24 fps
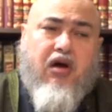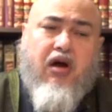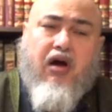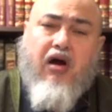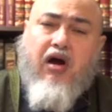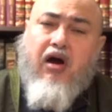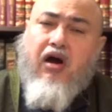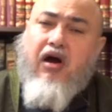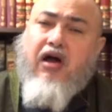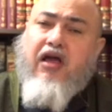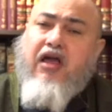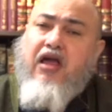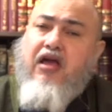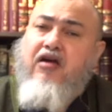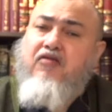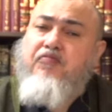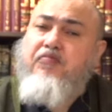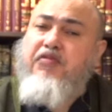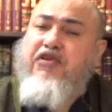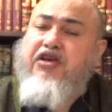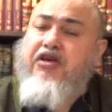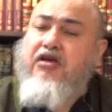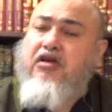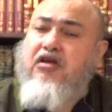I
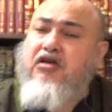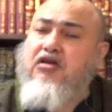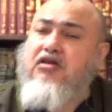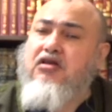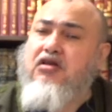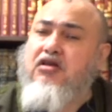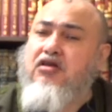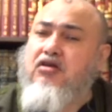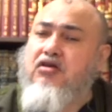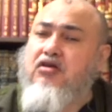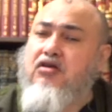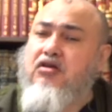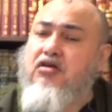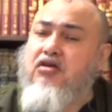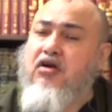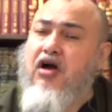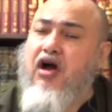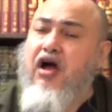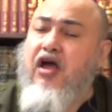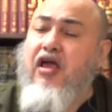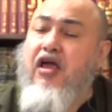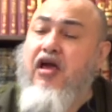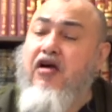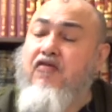
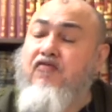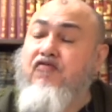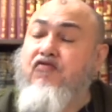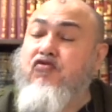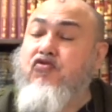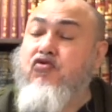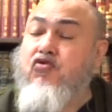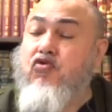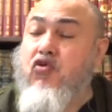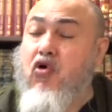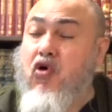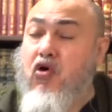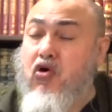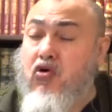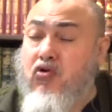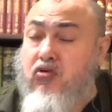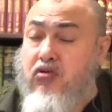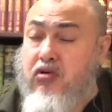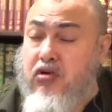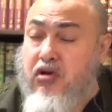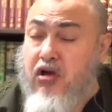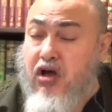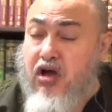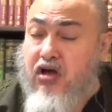have
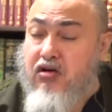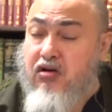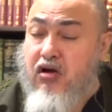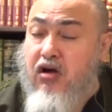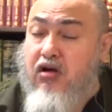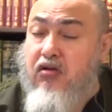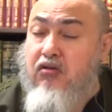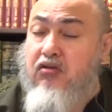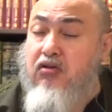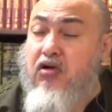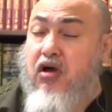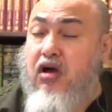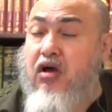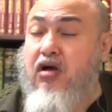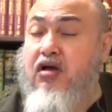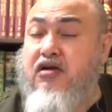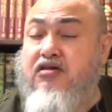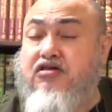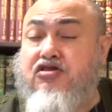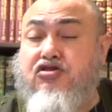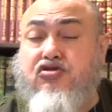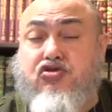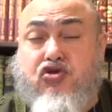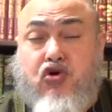grown, and Allah
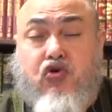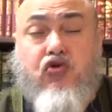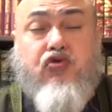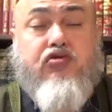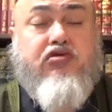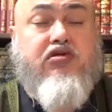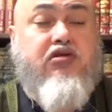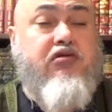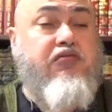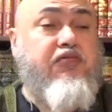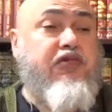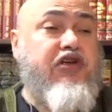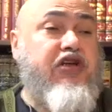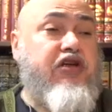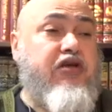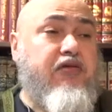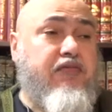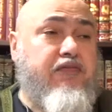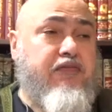has chosen me.